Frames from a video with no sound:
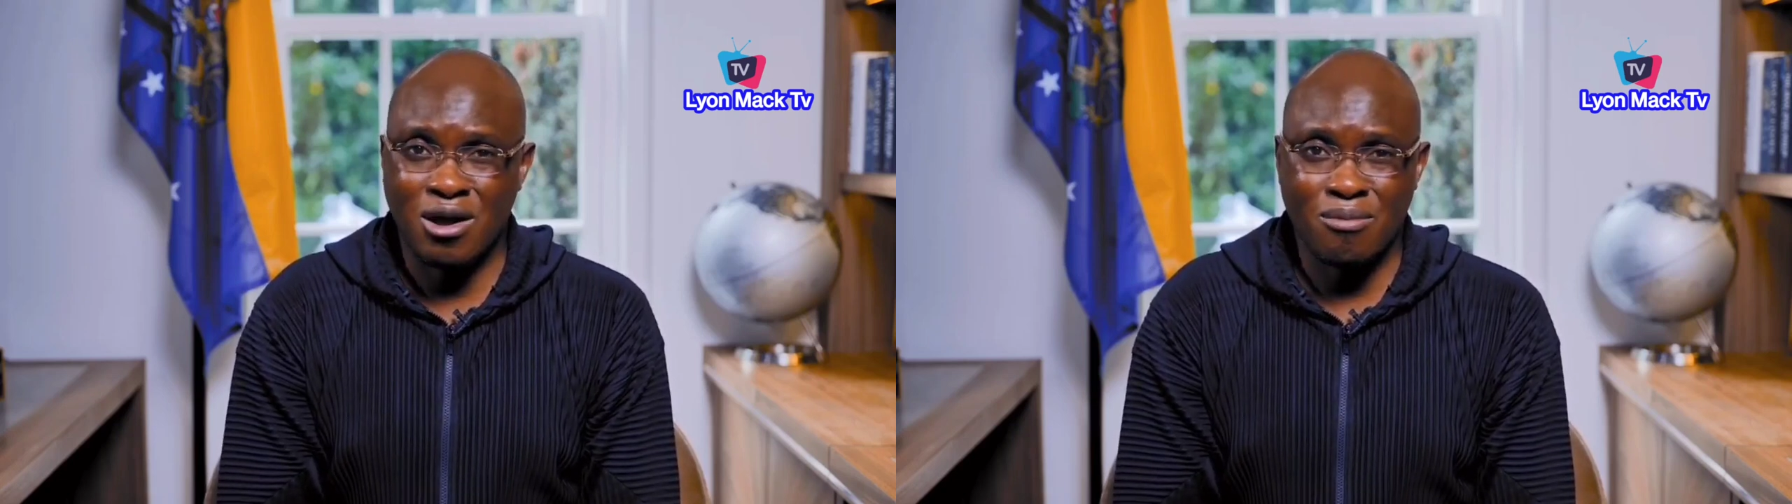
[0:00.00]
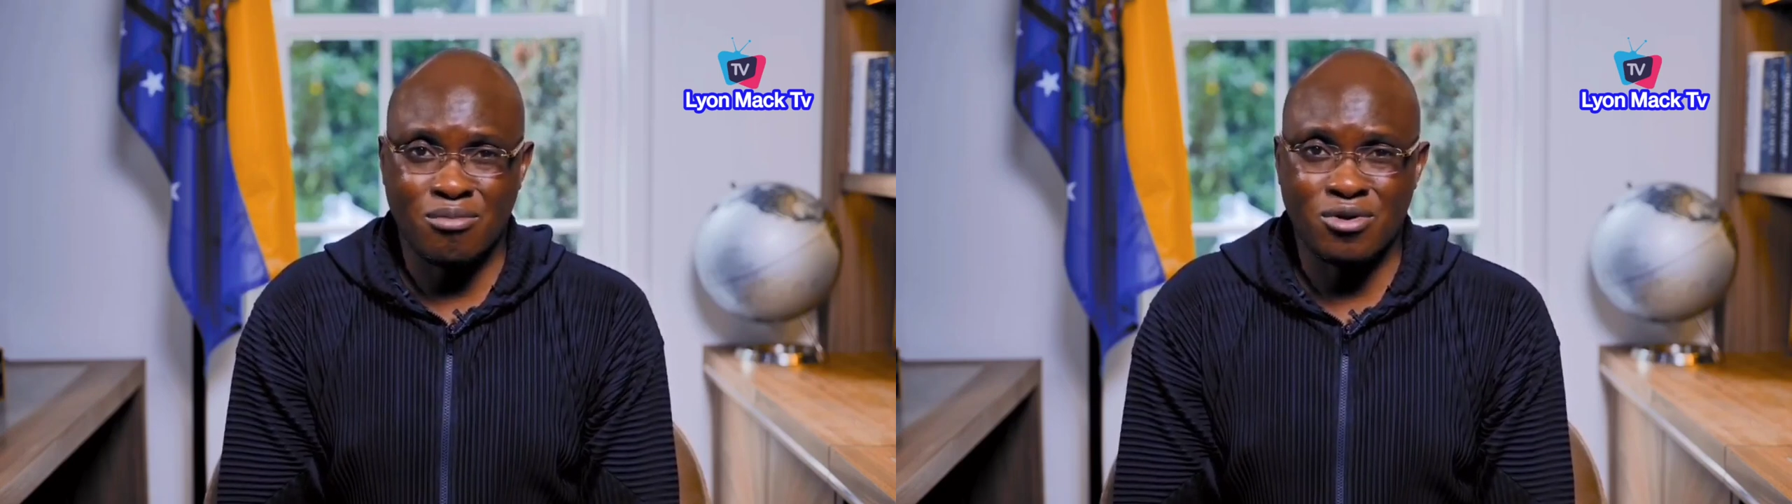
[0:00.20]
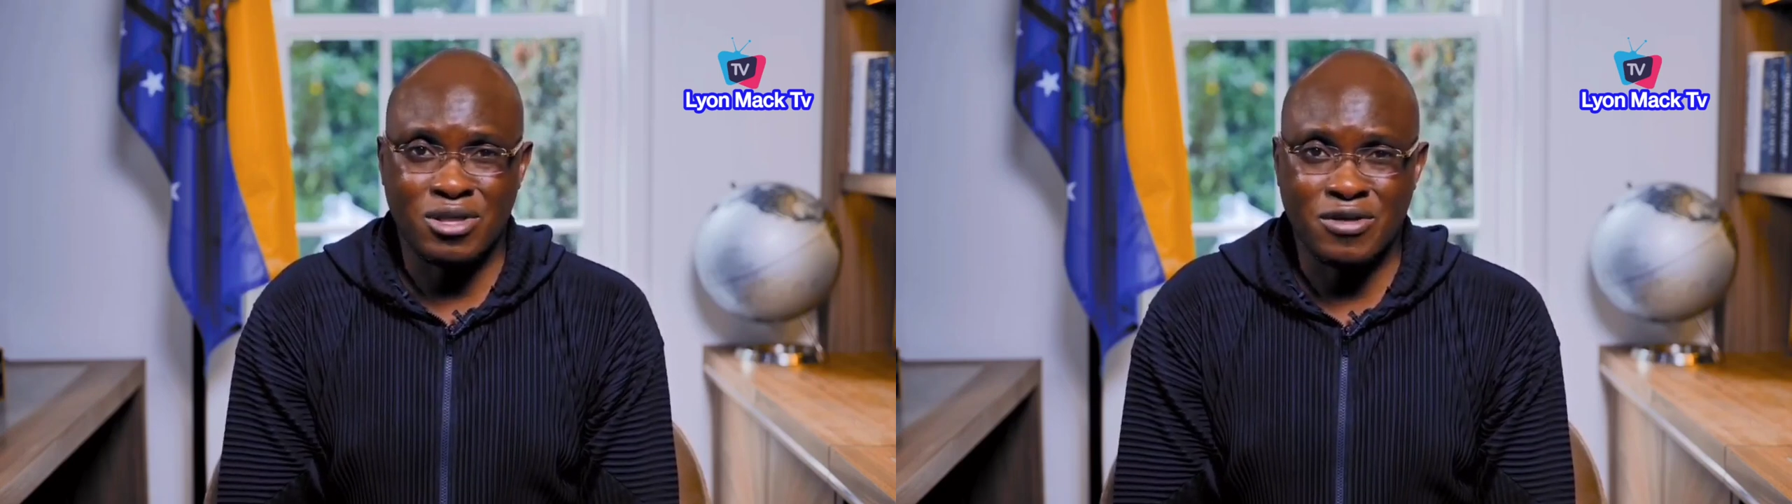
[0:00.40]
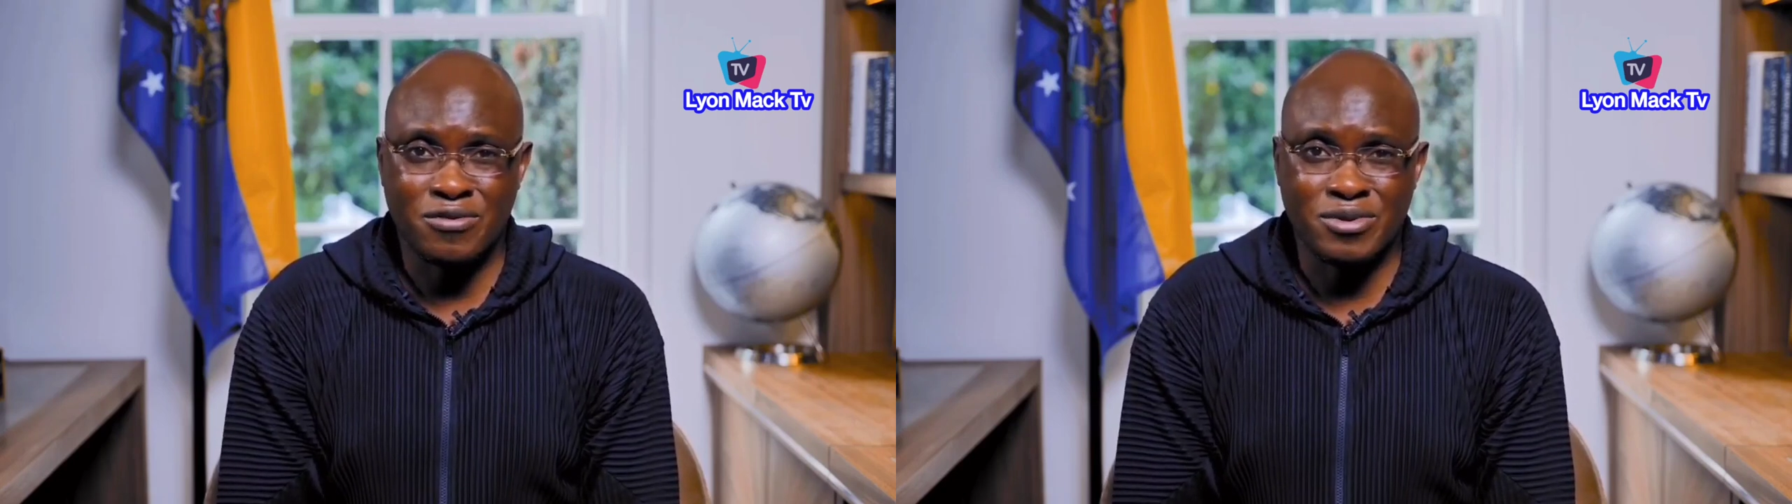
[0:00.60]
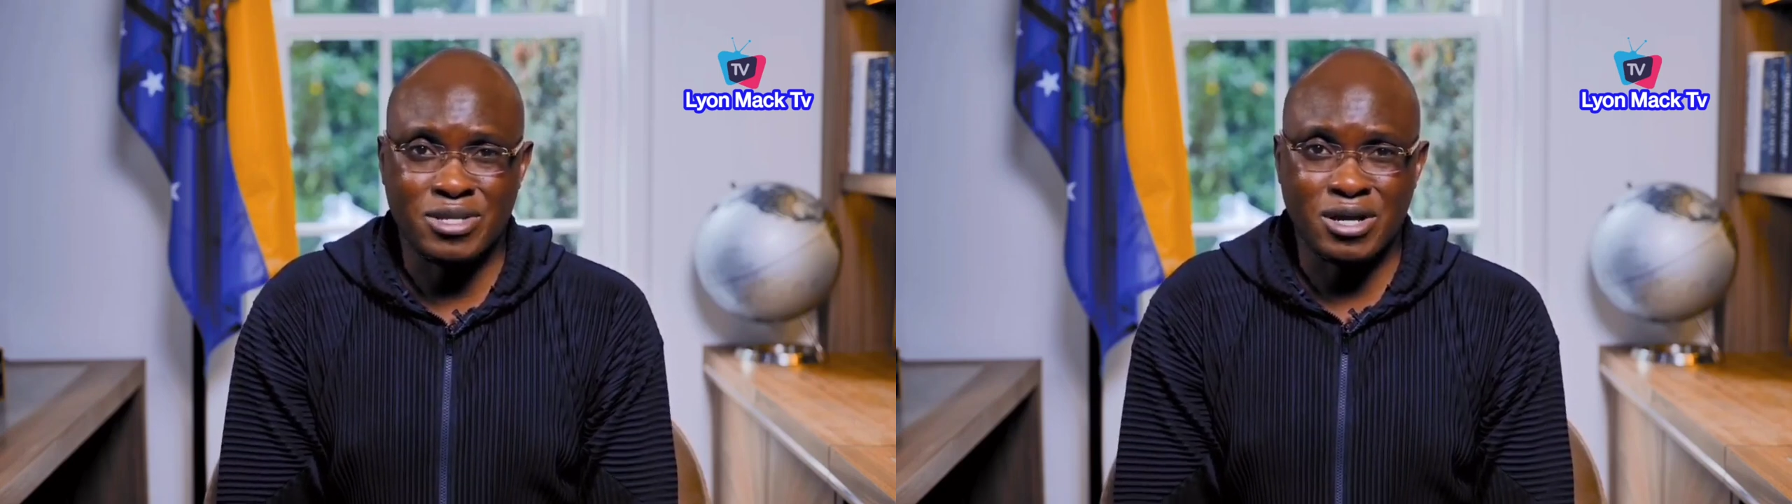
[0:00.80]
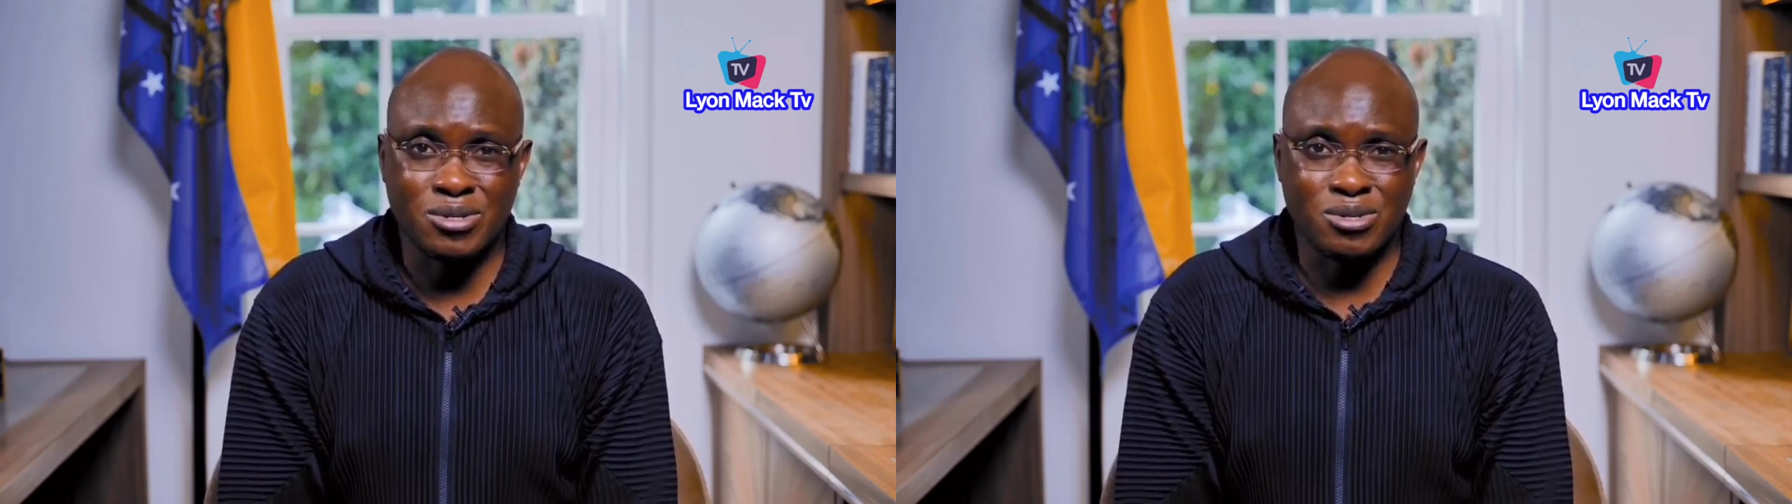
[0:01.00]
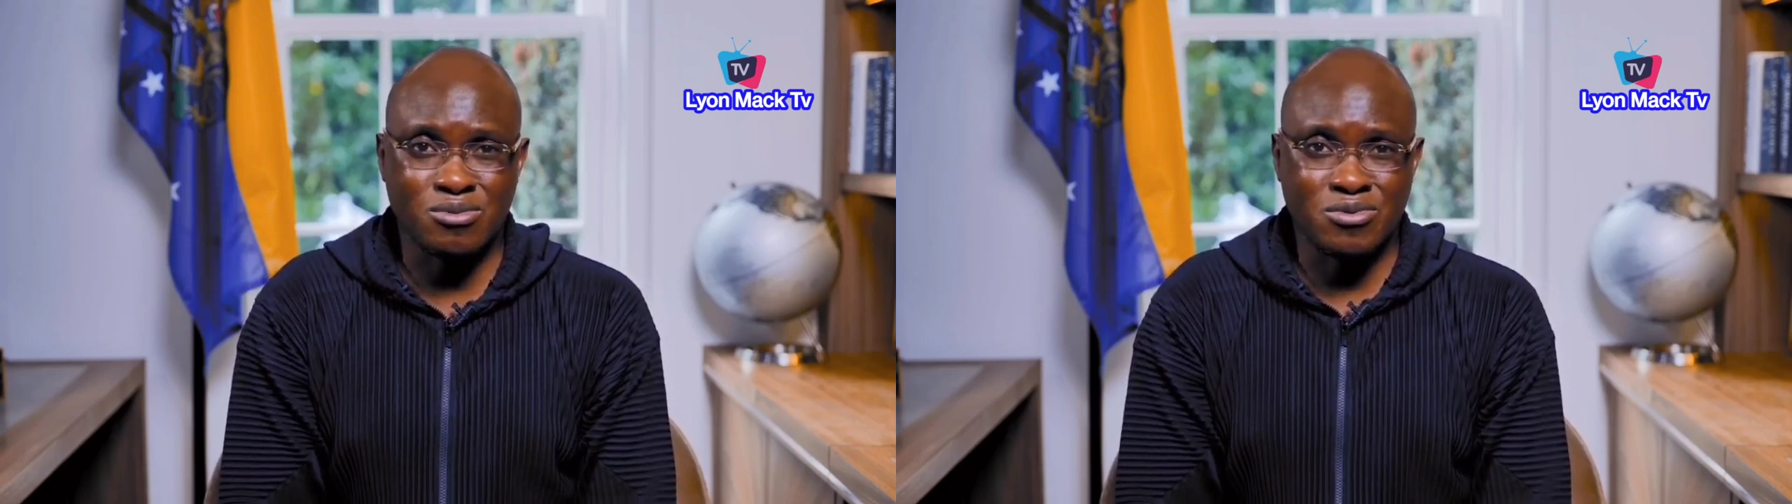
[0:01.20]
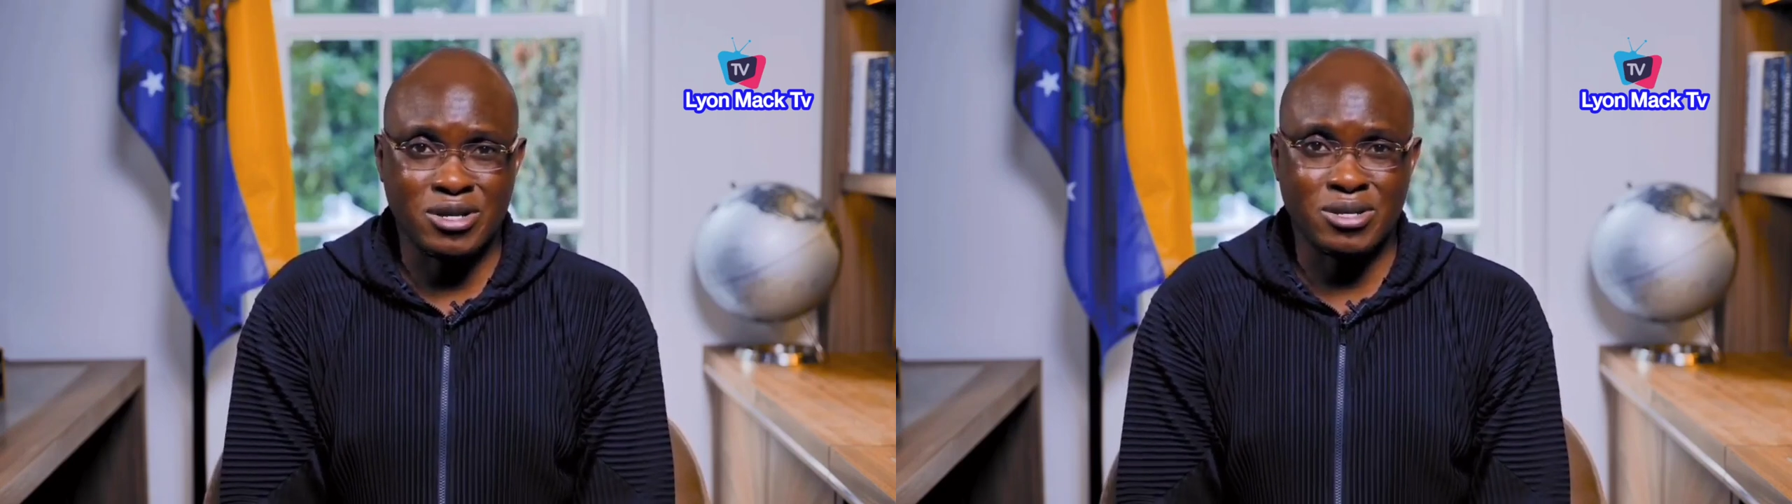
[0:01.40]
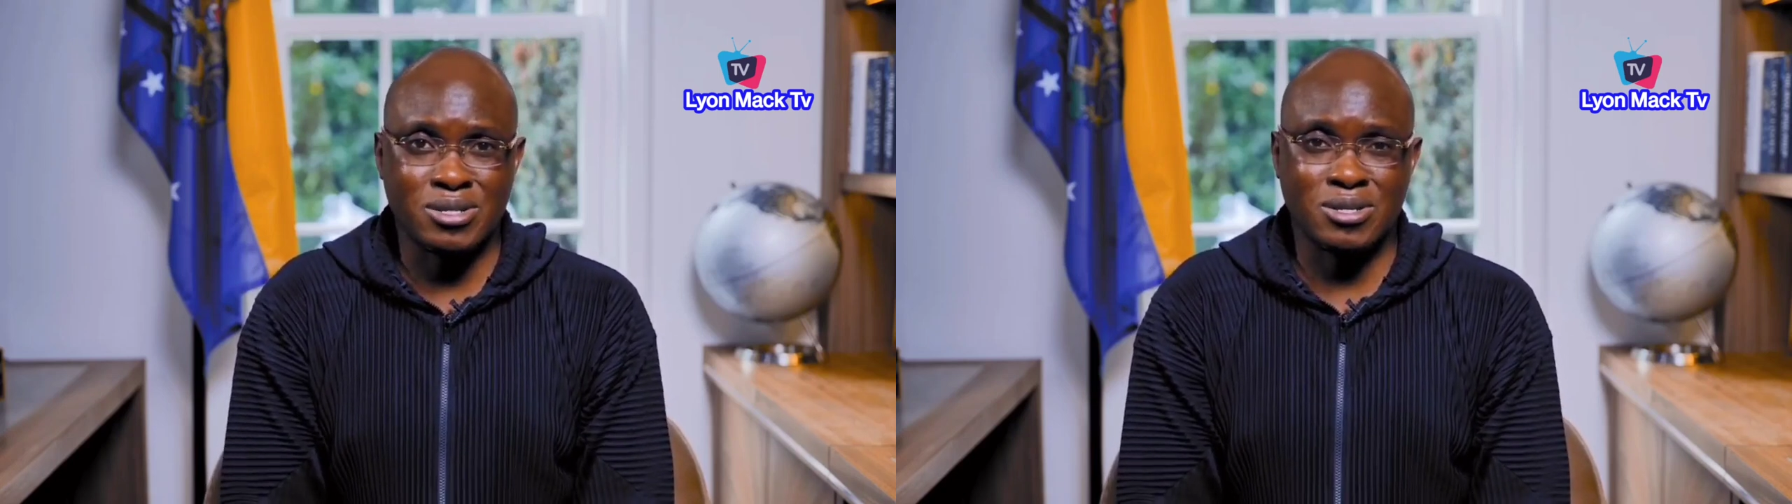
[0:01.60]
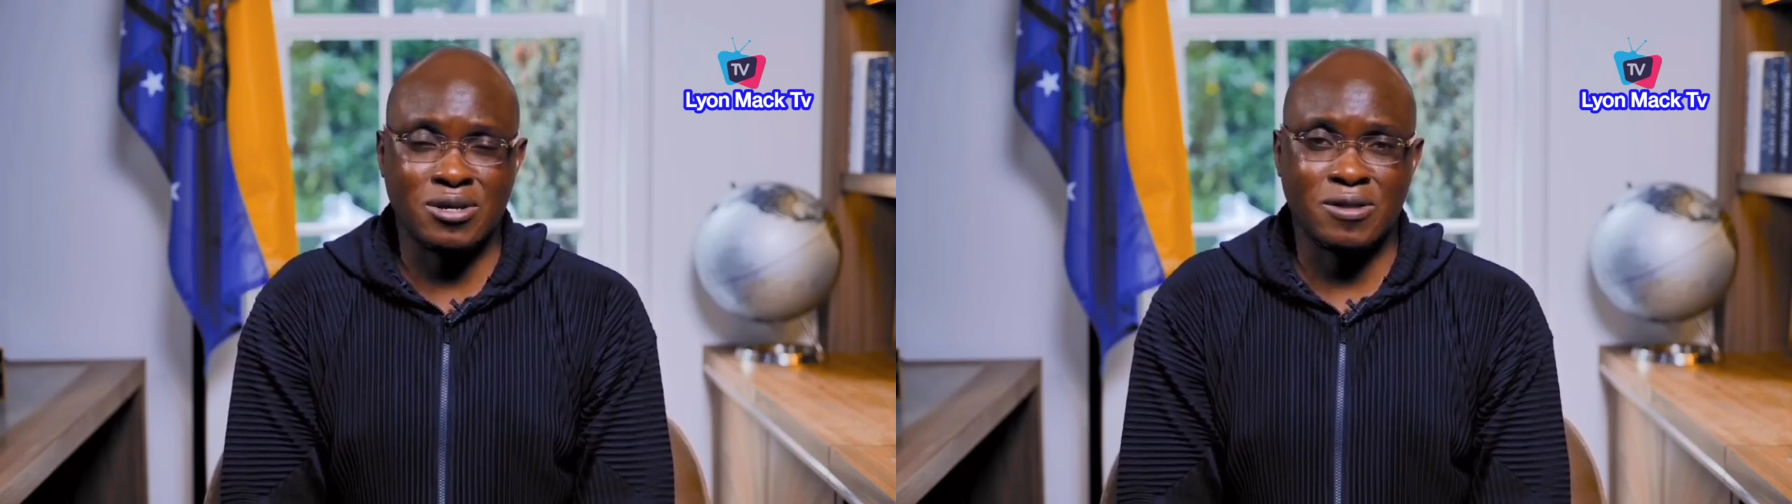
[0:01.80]
more than three thousand
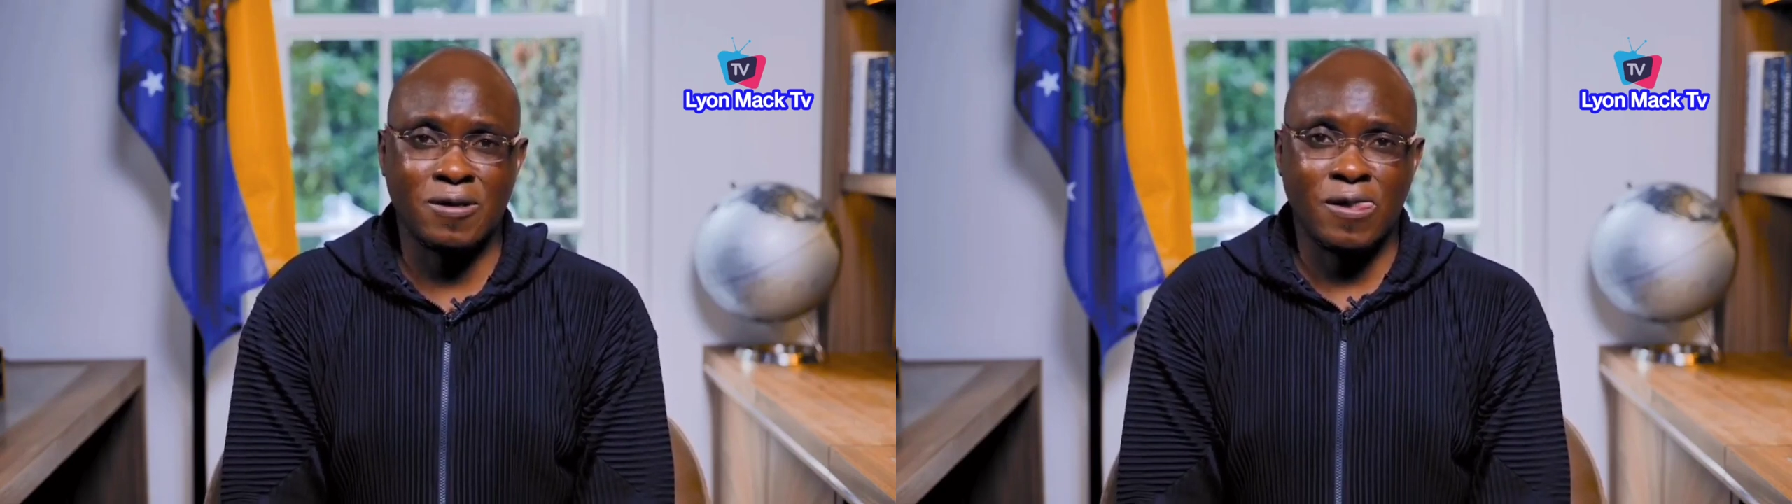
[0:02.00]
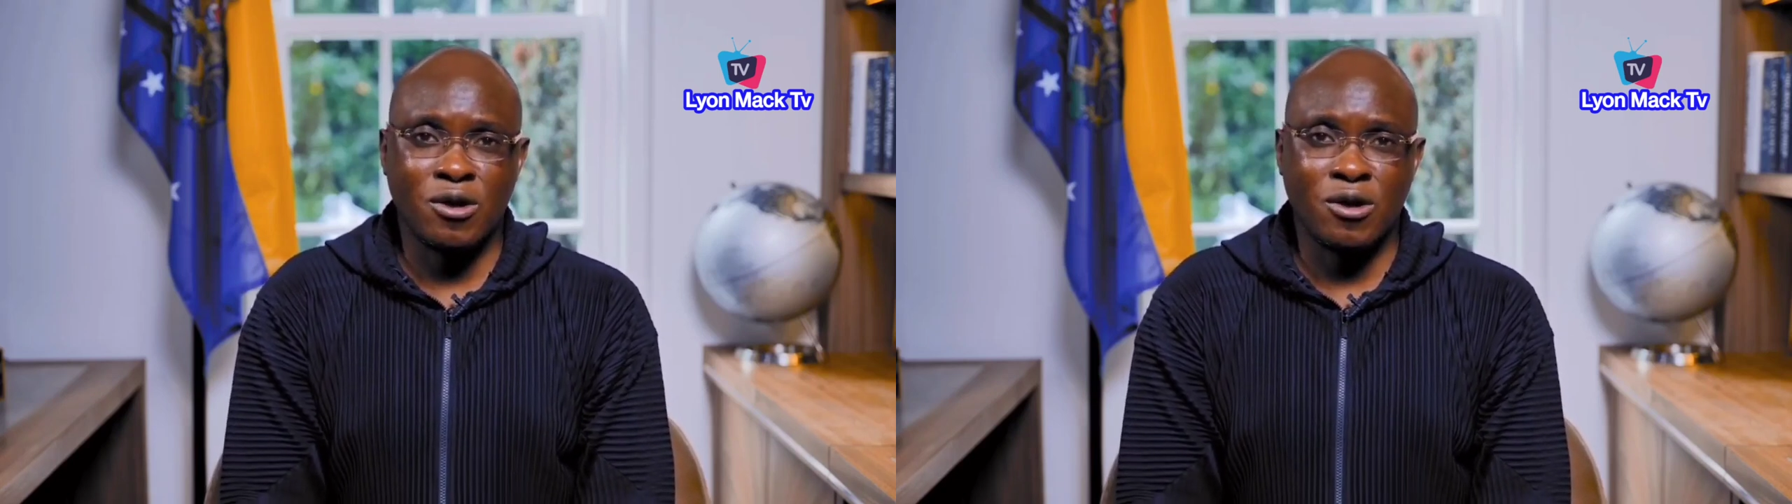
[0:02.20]
registered.